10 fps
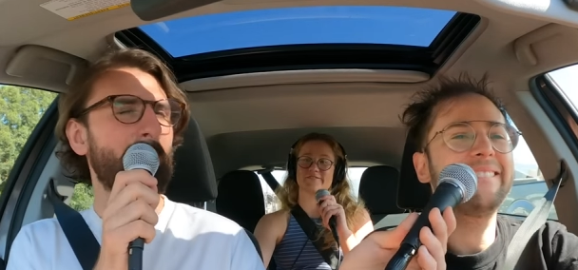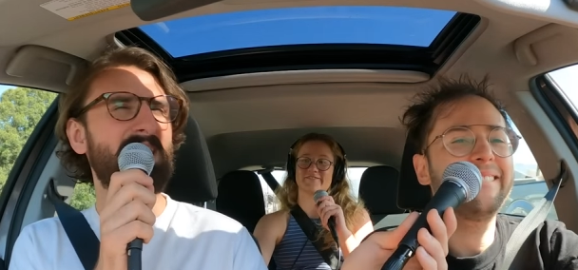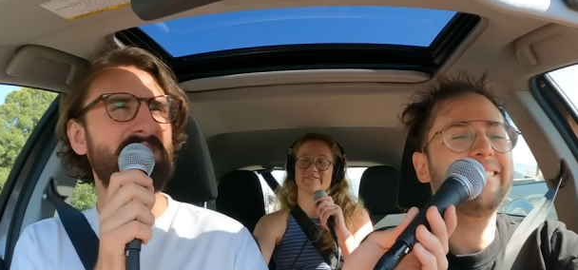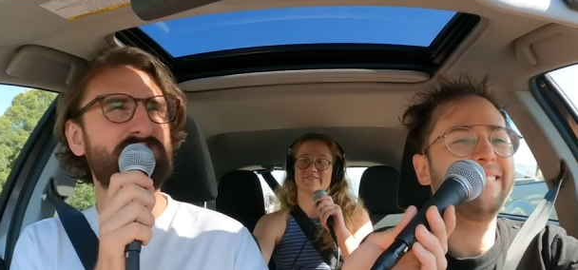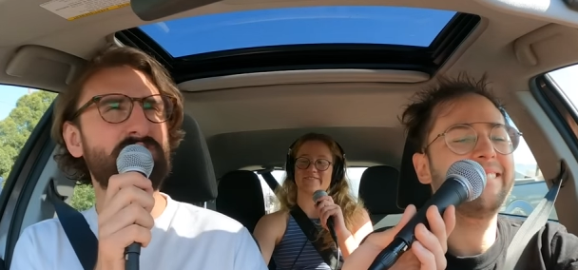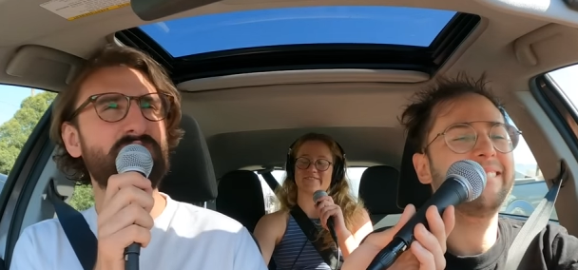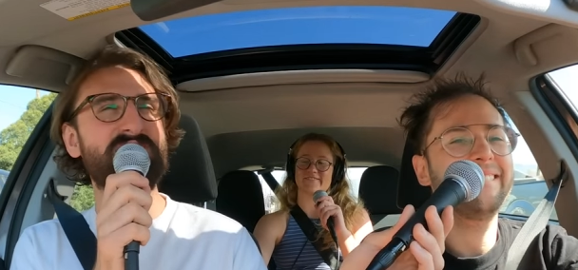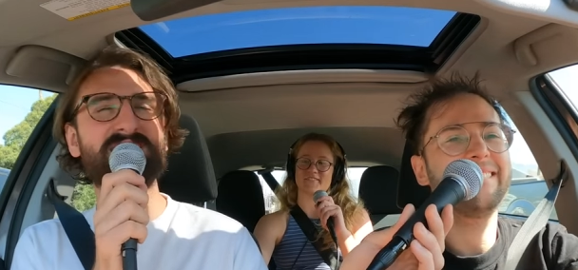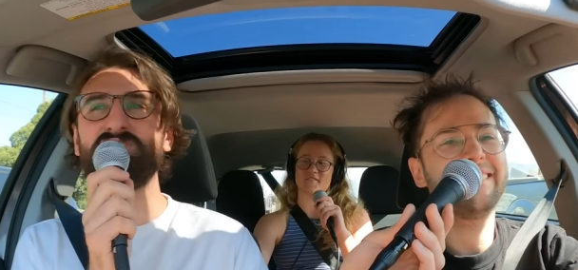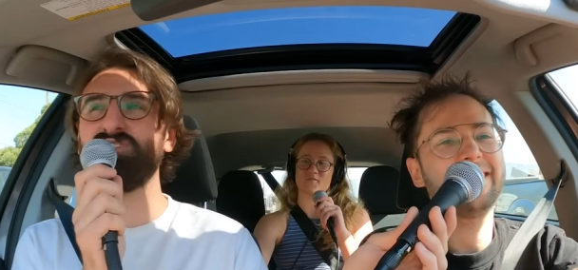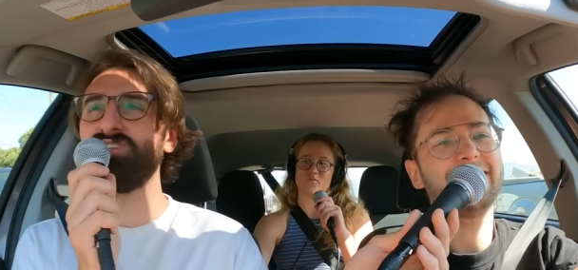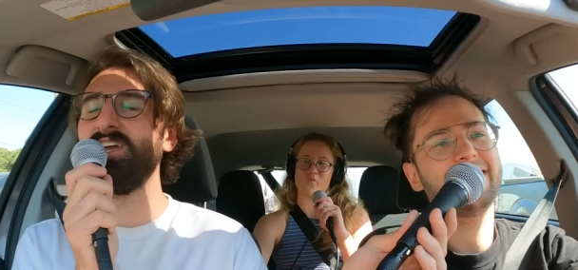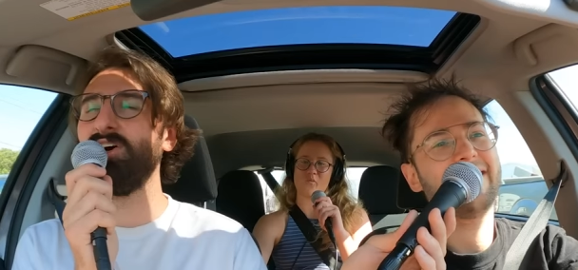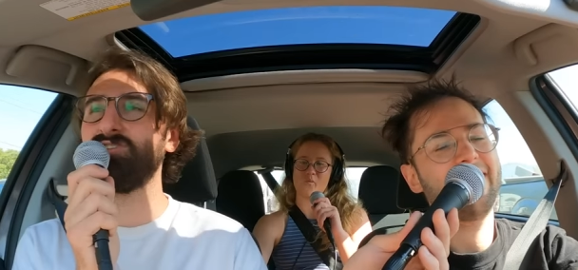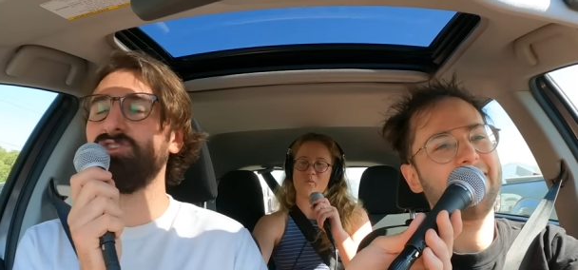Speaker 1: but I do think that
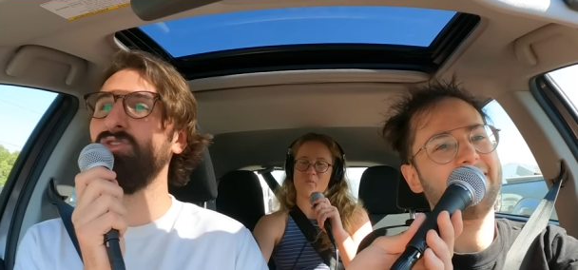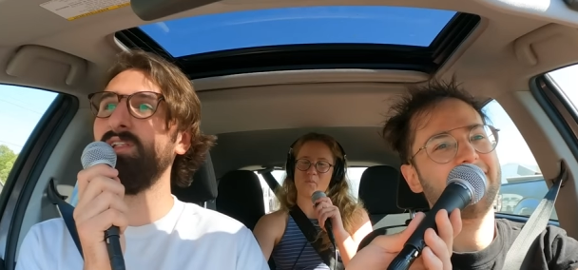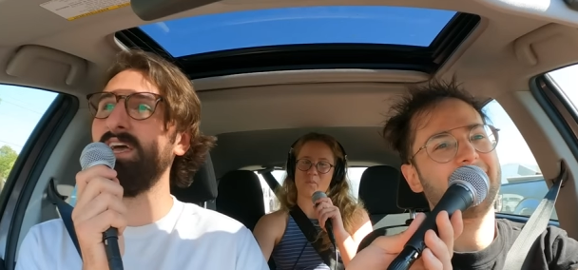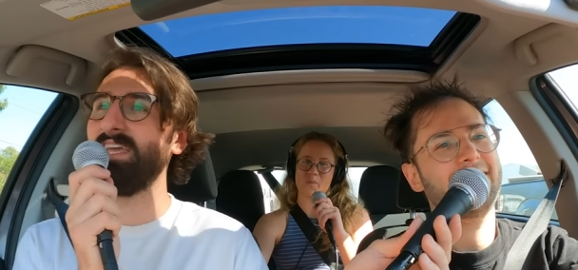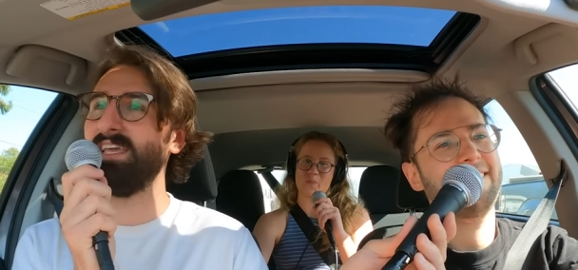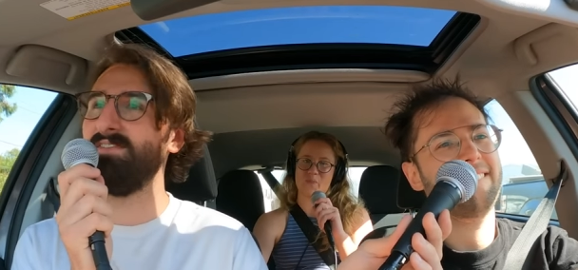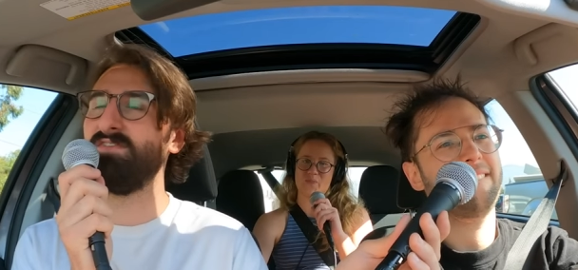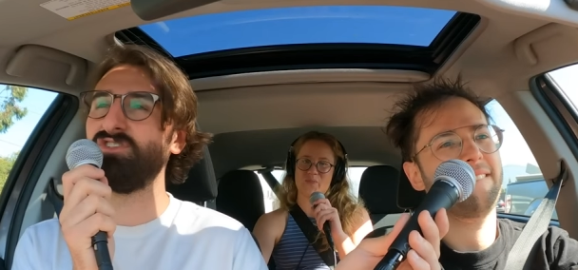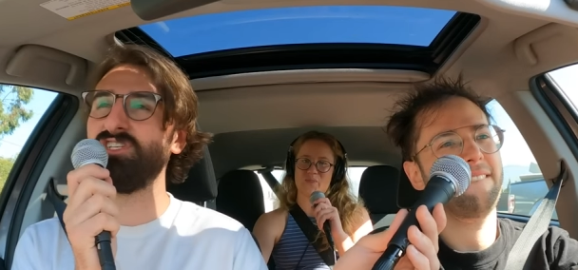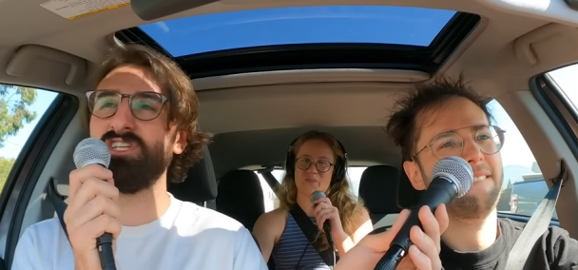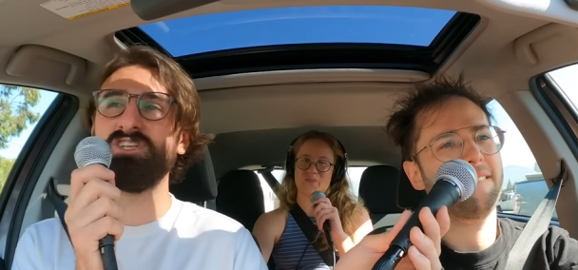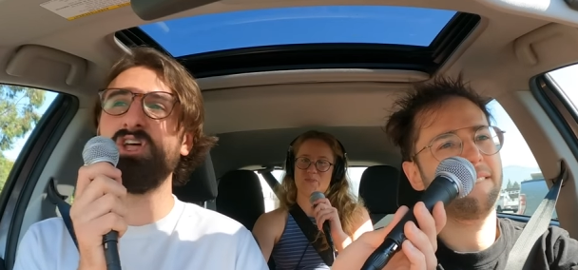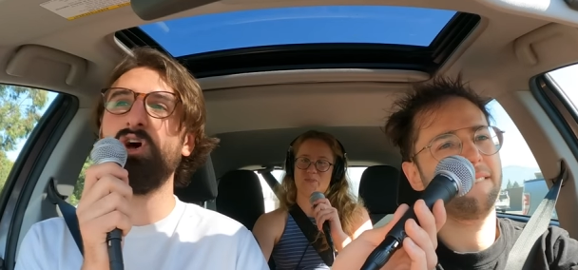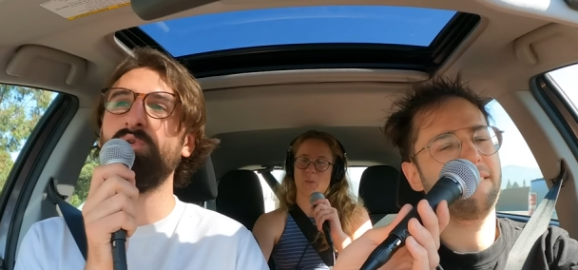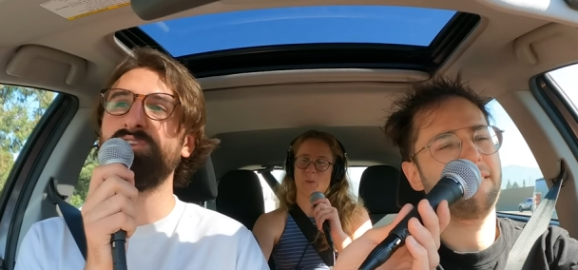she also like even if she did
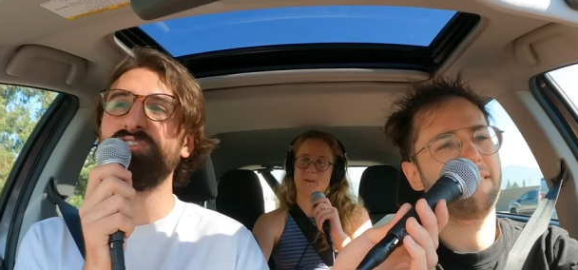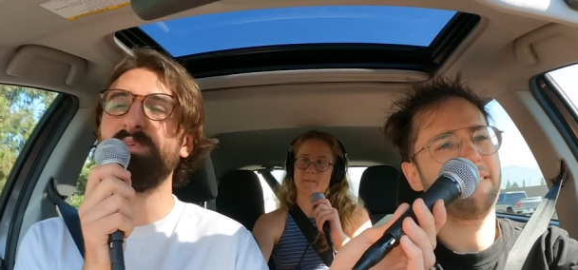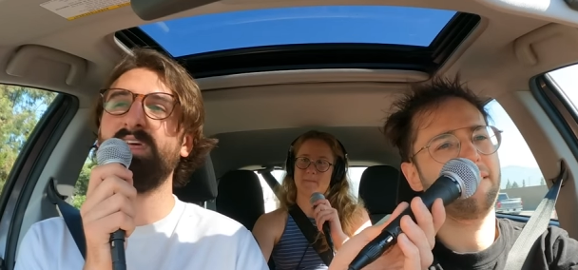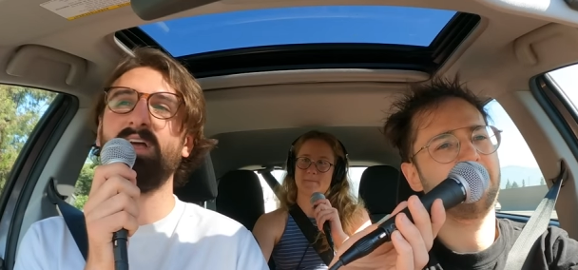know would just be like